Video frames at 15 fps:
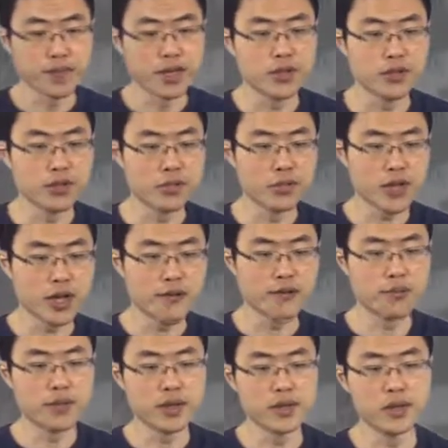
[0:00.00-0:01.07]
And so you
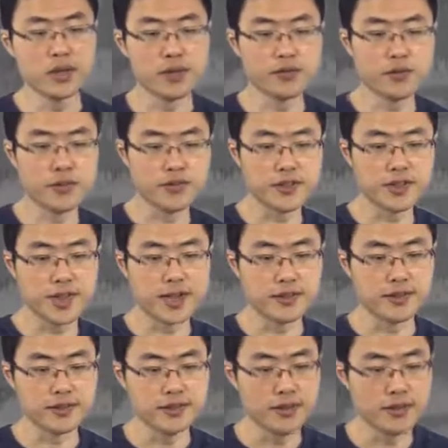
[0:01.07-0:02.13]
have one level of
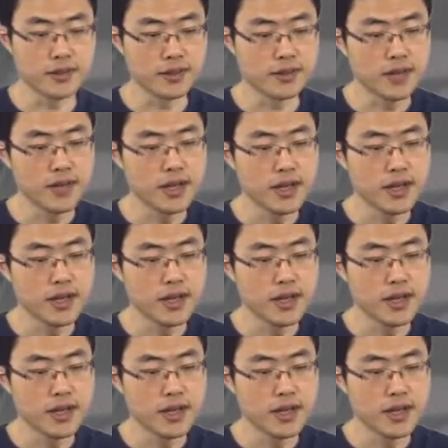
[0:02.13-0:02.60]
slackness here.